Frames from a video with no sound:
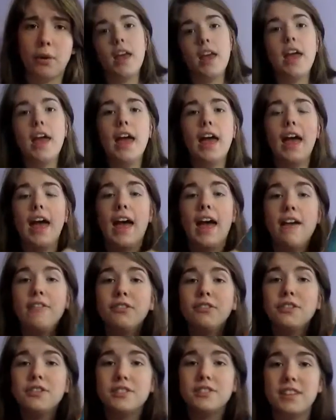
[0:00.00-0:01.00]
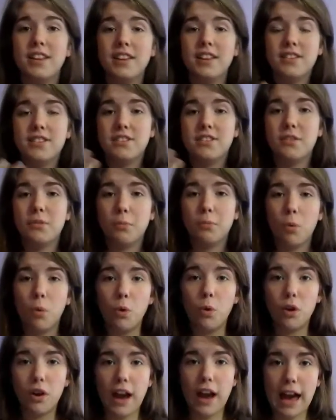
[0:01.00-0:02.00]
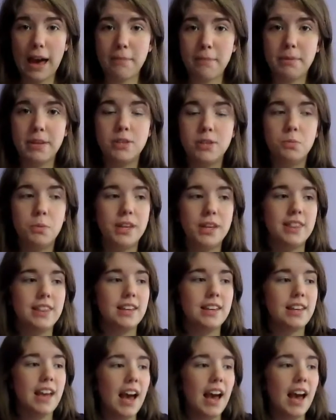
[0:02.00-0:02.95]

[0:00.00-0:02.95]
Ever since the war happened with Gaia,